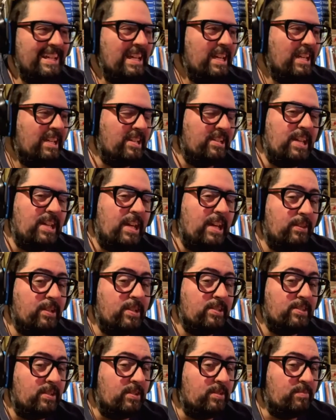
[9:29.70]
Because
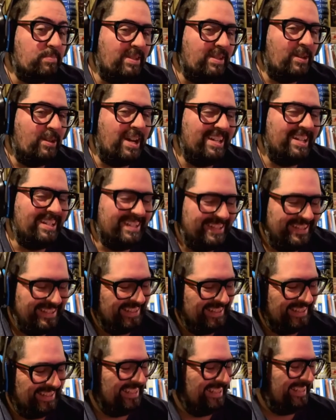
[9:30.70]
there
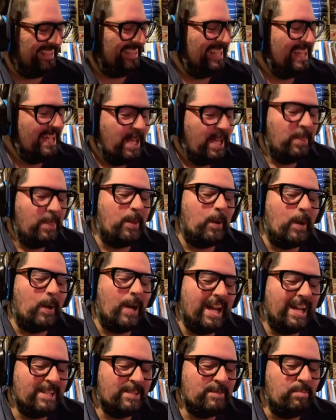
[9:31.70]

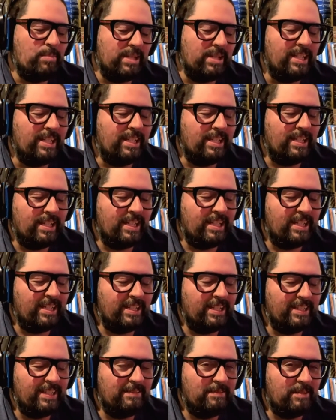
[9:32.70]
has been
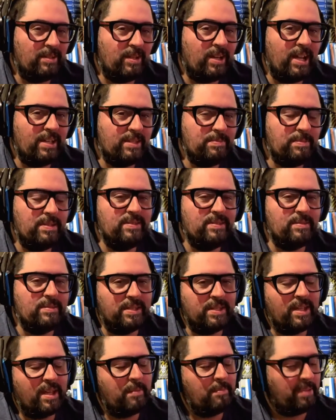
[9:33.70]
some
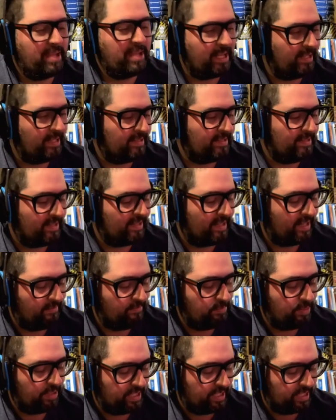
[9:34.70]
campaigns that I've
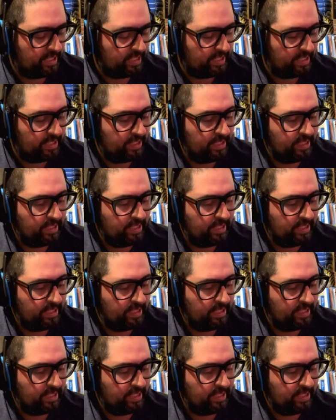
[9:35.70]
played in